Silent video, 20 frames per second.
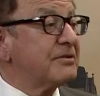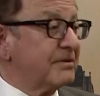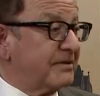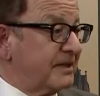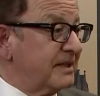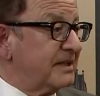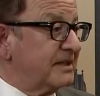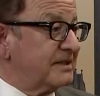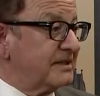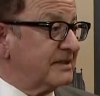
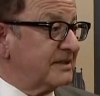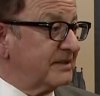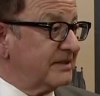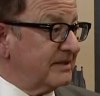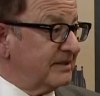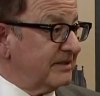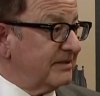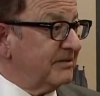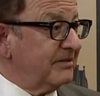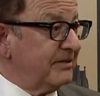things
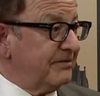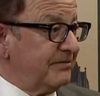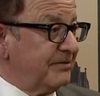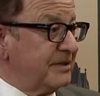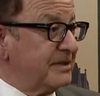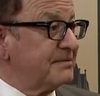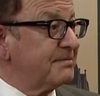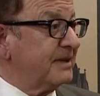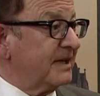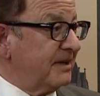if
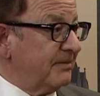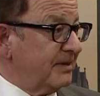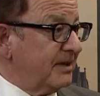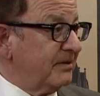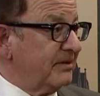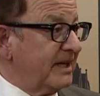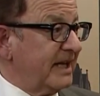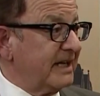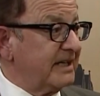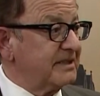we speak
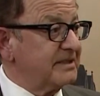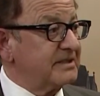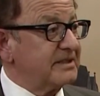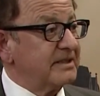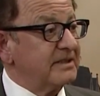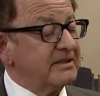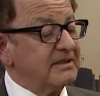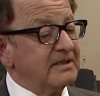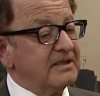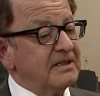about legacy.
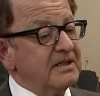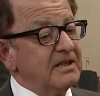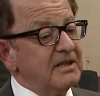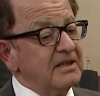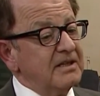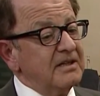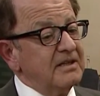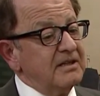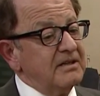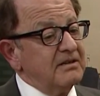
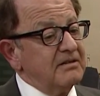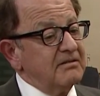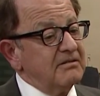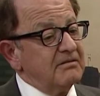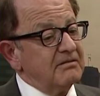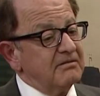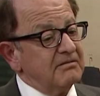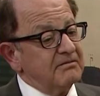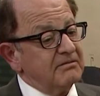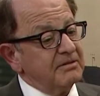
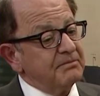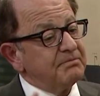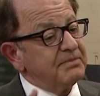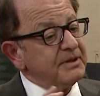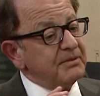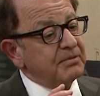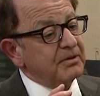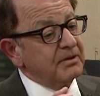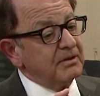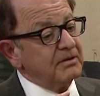When
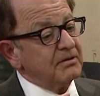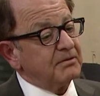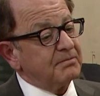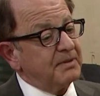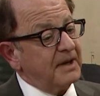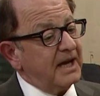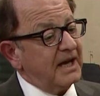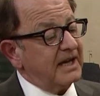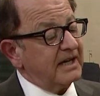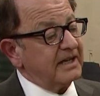people look
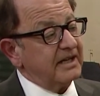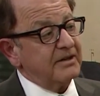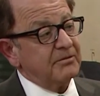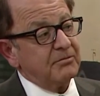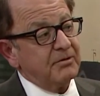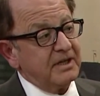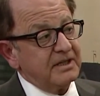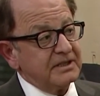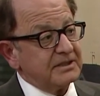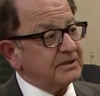back and
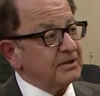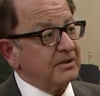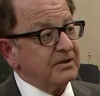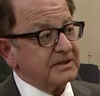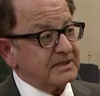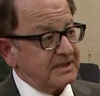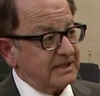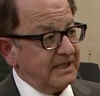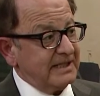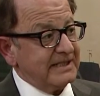when it's all
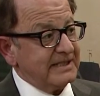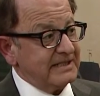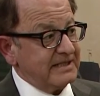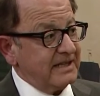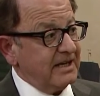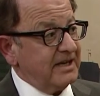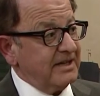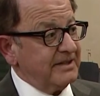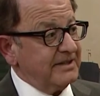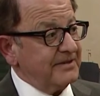said and
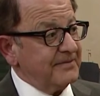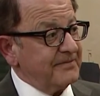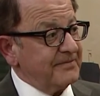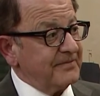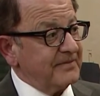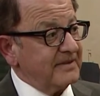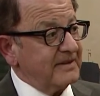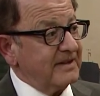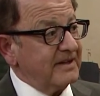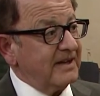done,
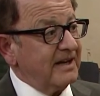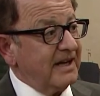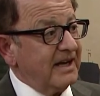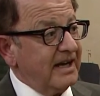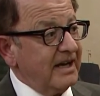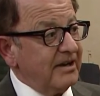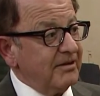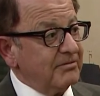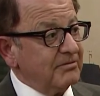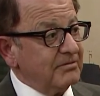
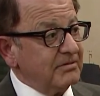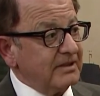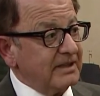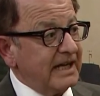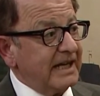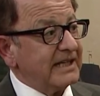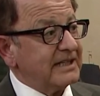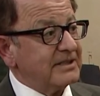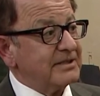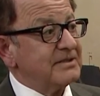I would
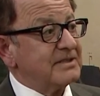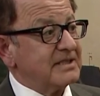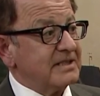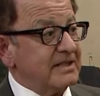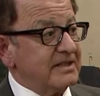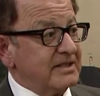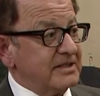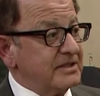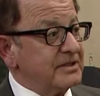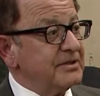like to
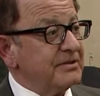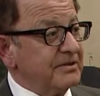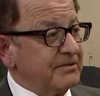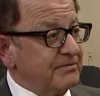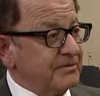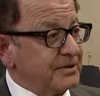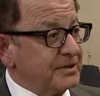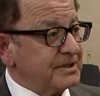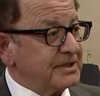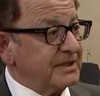see this
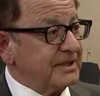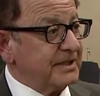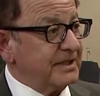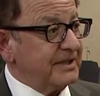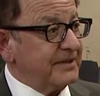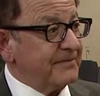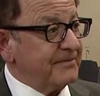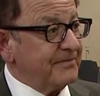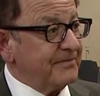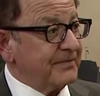
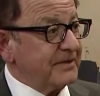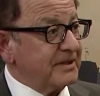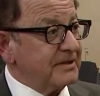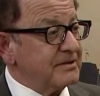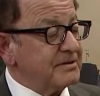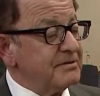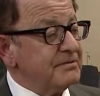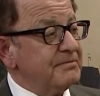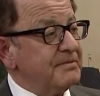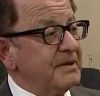university
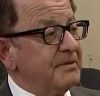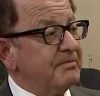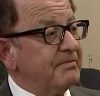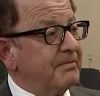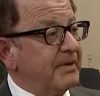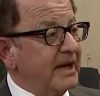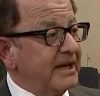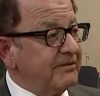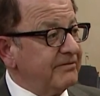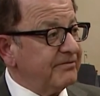to be
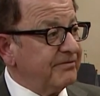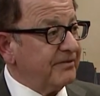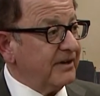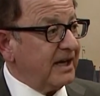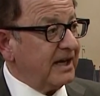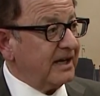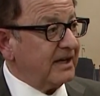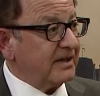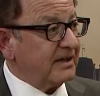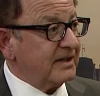by
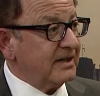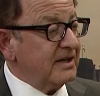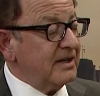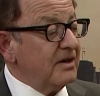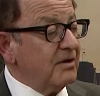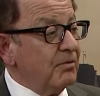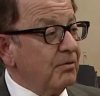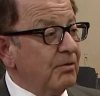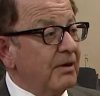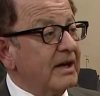far
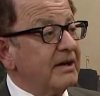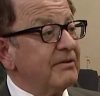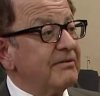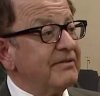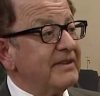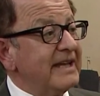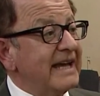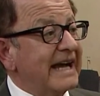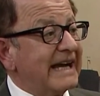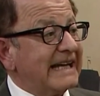one
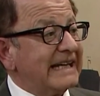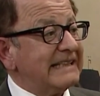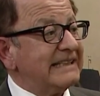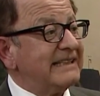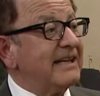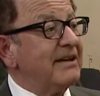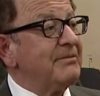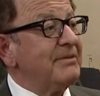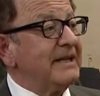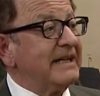of the
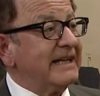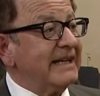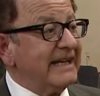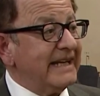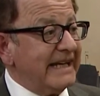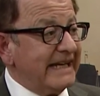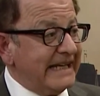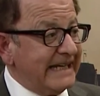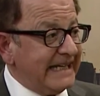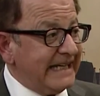
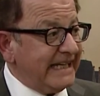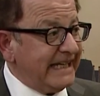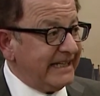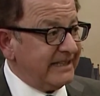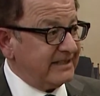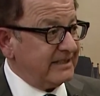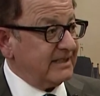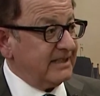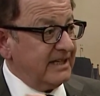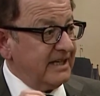academically
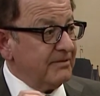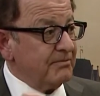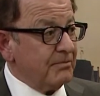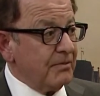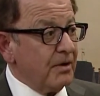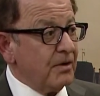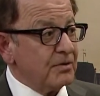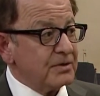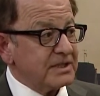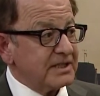elite and
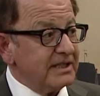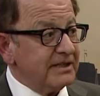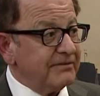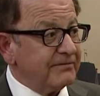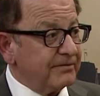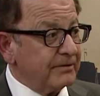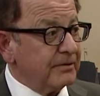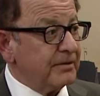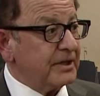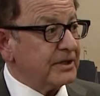most
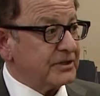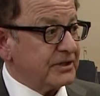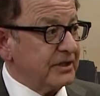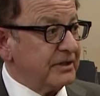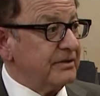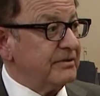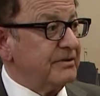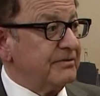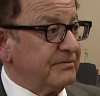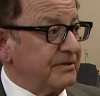influential
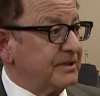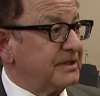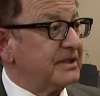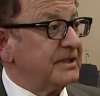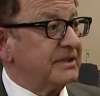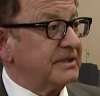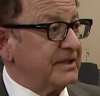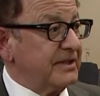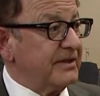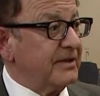
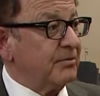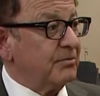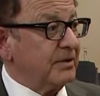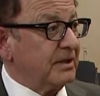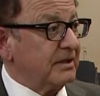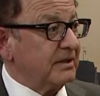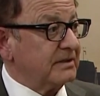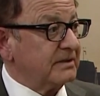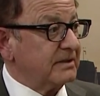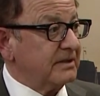universities in the
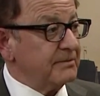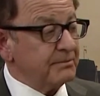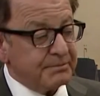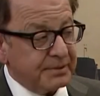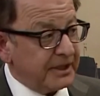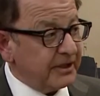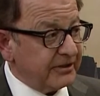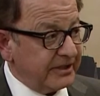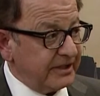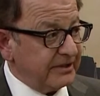world,
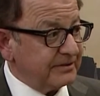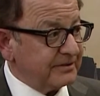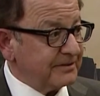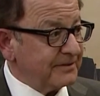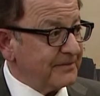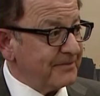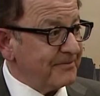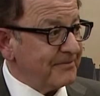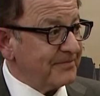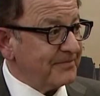period.
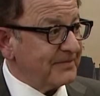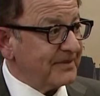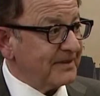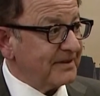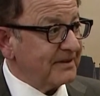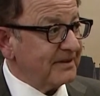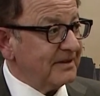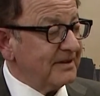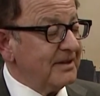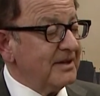
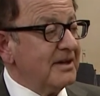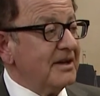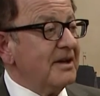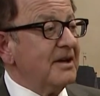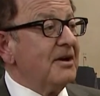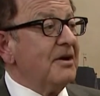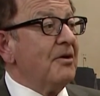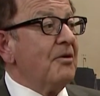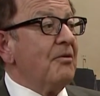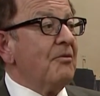
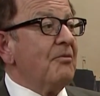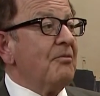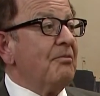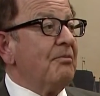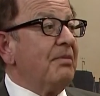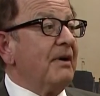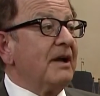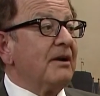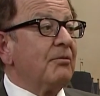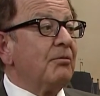
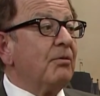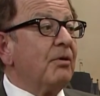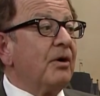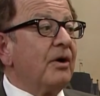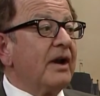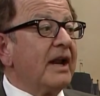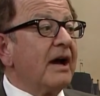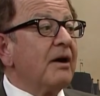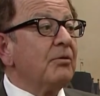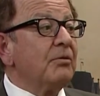But
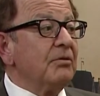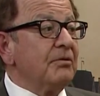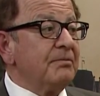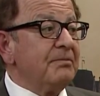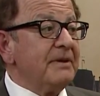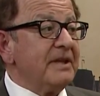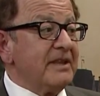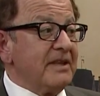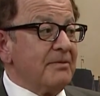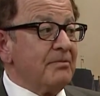what I will
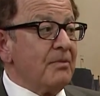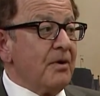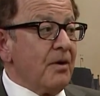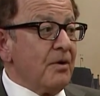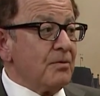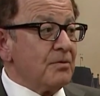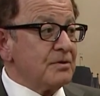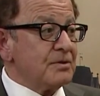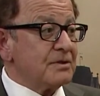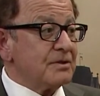be the
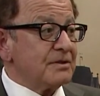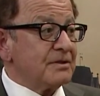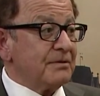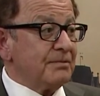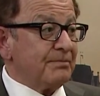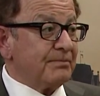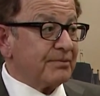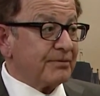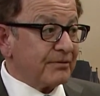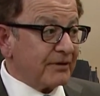most
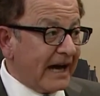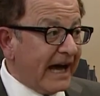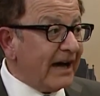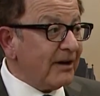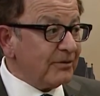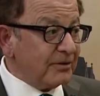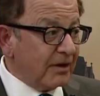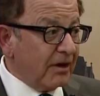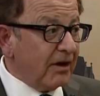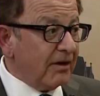
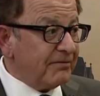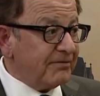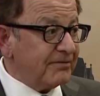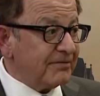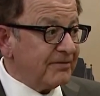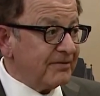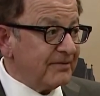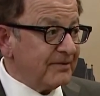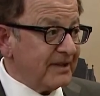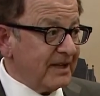proud
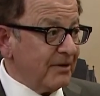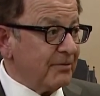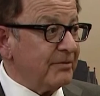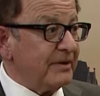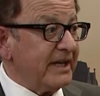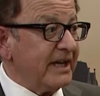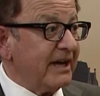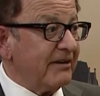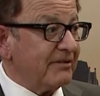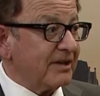of that
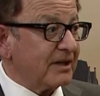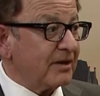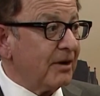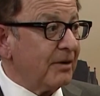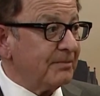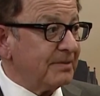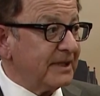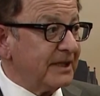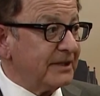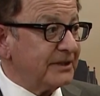we have
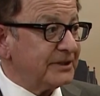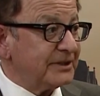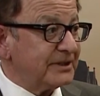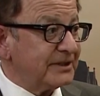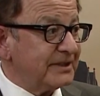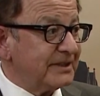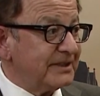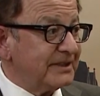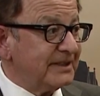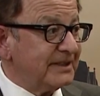accomplished,